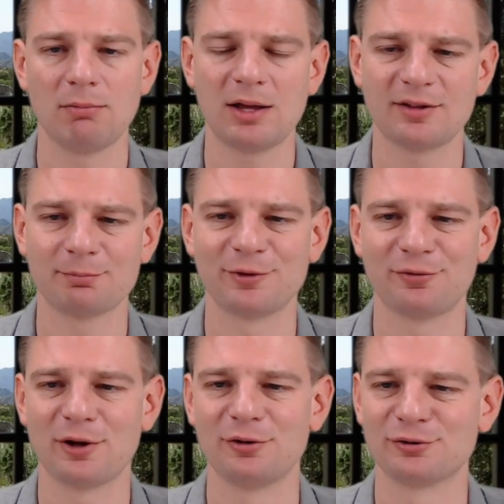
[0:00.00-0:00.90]
Except if
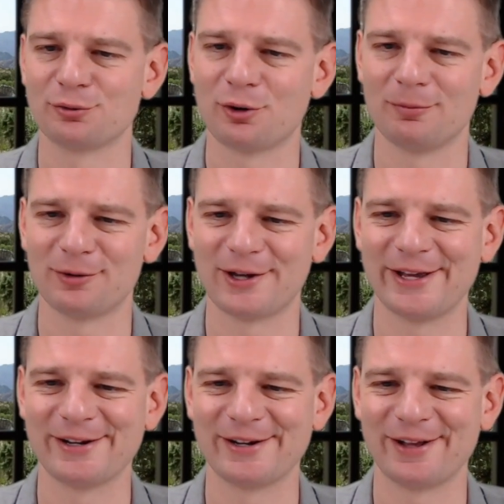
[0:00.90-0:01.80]
they are so
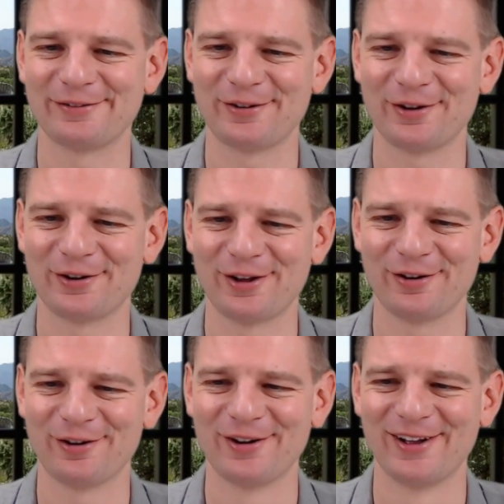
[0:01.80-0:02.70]
complicated as they are
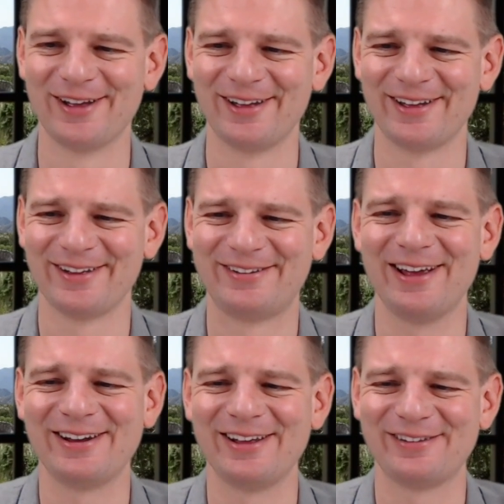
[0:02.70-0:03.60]
here.
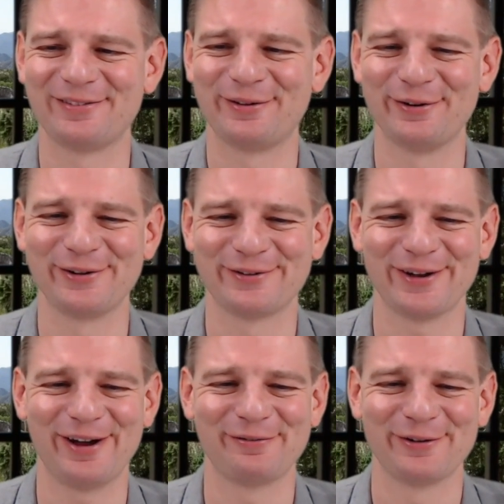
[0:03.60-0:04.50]
Then it's good to
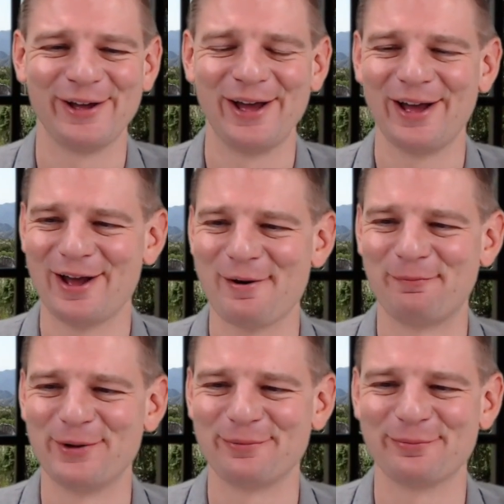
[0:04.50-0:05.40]
have a
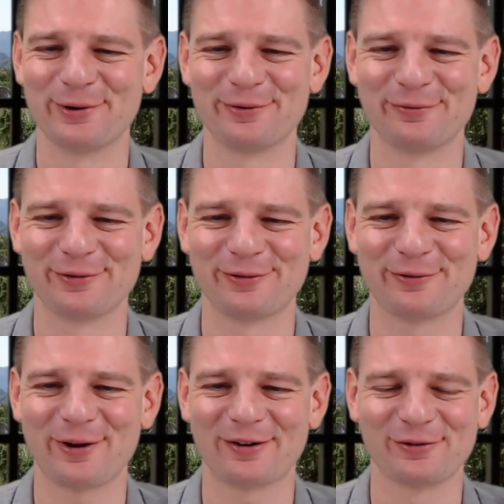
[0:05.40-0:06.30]
bit more of a
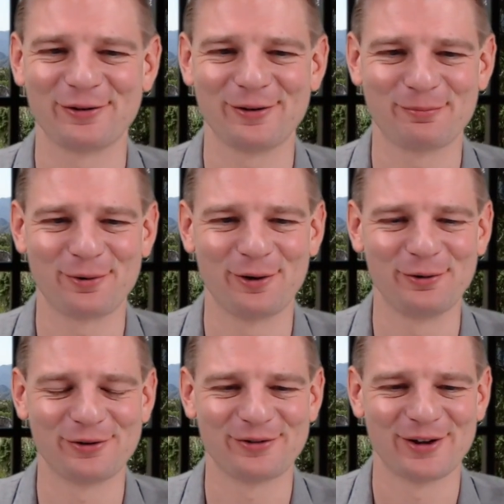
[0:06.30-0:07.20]
structured
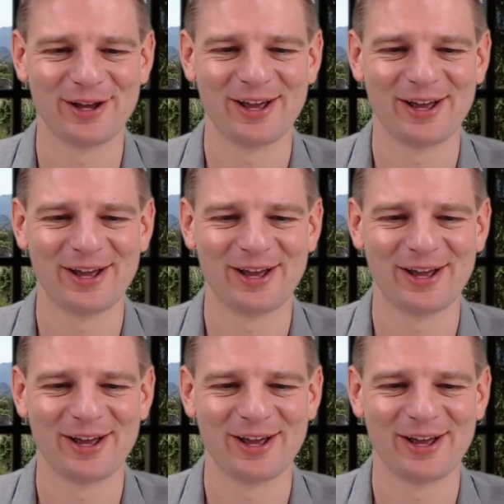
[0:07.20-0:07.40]
approach.